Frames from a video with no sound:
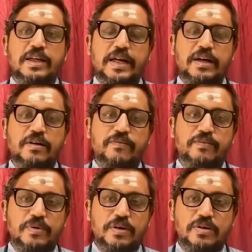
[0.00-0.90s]
kind of
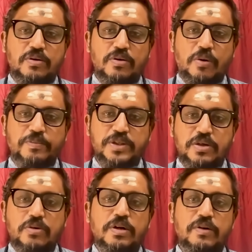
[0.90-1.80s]

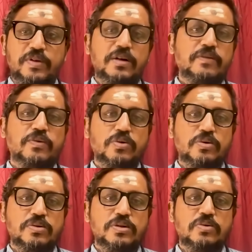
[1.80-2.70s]
obscure and weird
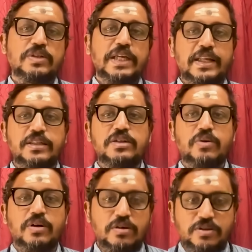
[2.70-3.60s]
photos whose energy
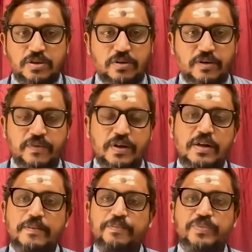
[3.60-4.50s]
you are not sure of.
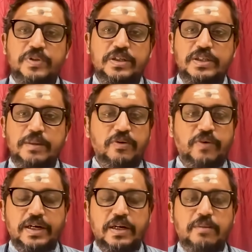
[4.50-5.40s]
This is number
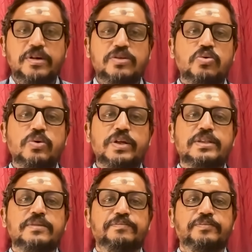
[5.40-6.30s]
one. Number two
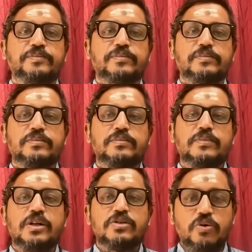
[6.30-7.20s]
is,
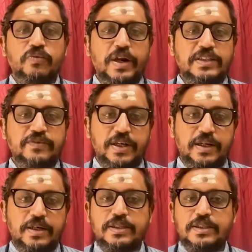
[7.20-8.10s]
so far as
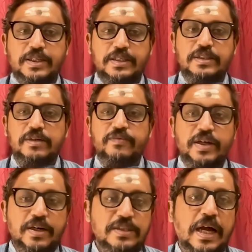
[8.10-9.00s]

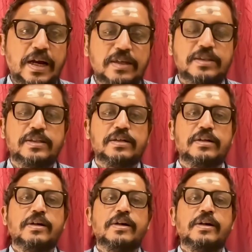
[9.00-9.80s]
vigrahas are concerned,